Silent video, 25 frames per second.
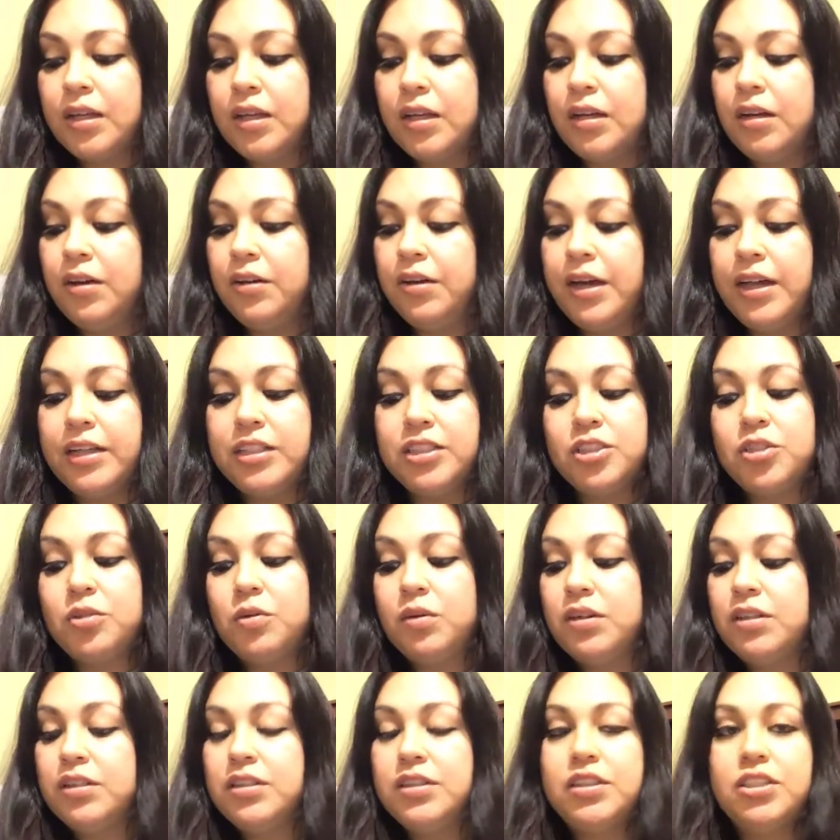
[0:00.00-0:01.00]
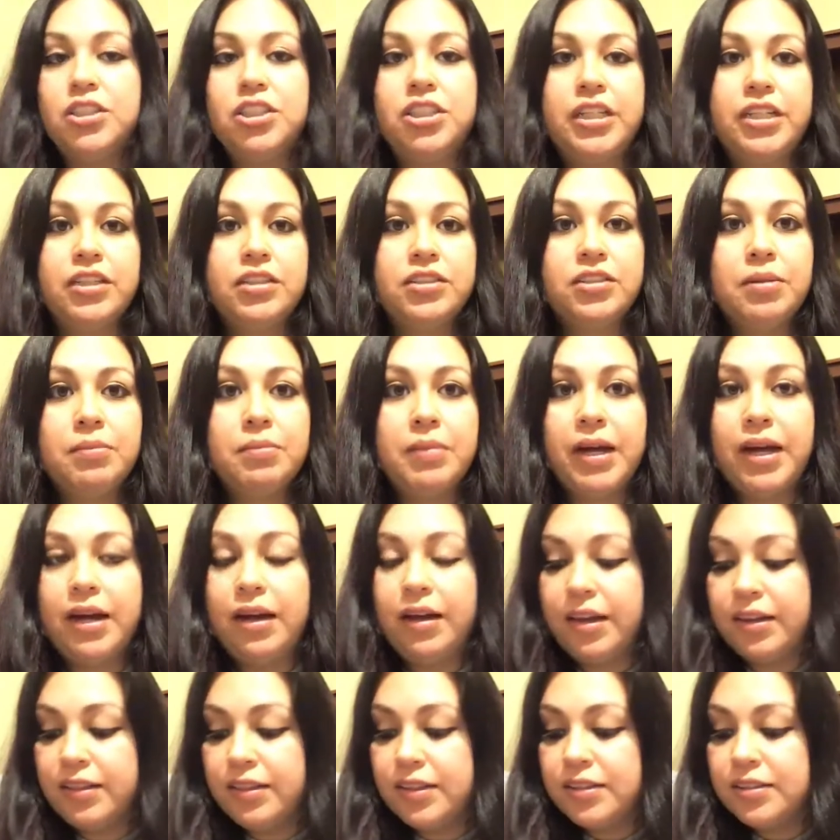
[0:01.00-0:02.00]
Oh yeah, I just wanted to share some
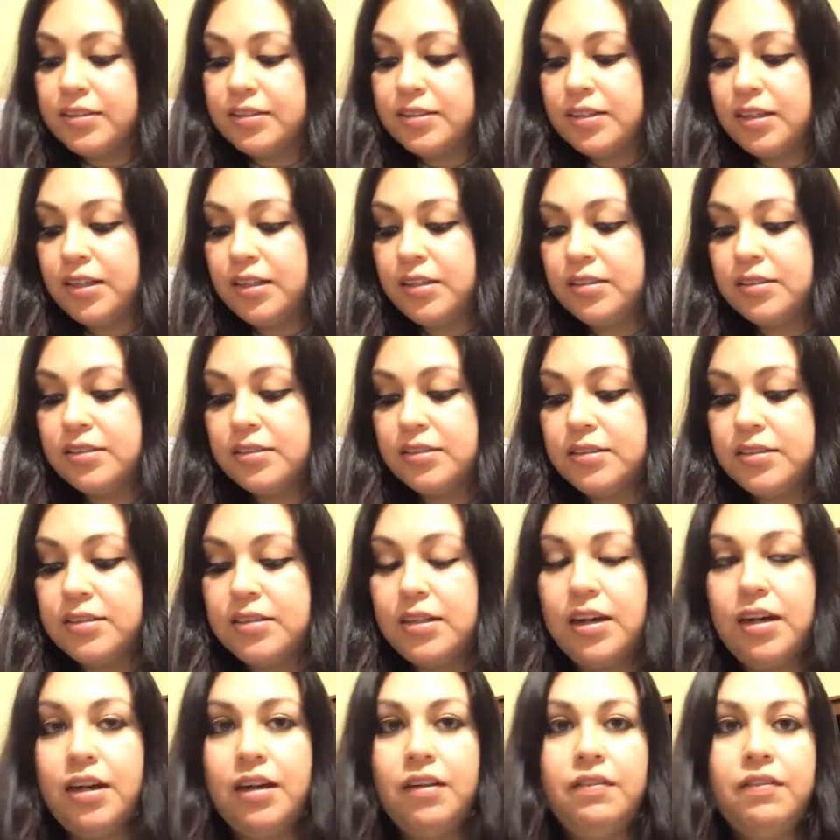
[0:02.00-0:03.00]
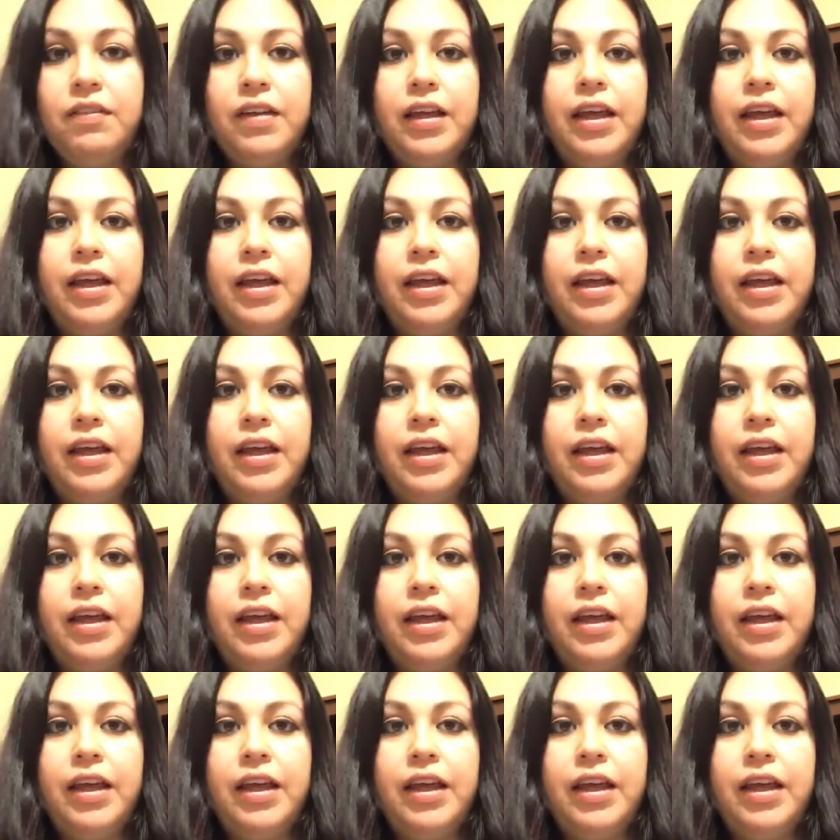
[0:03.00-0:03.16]
behind the scenes stuff.